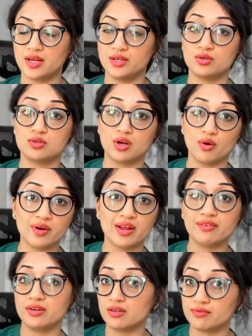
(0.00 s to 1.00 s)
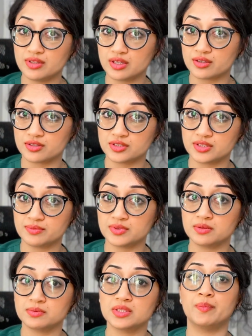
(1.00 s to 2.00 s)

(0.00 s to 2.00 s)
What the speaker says: and you don't have any of the other symptoms,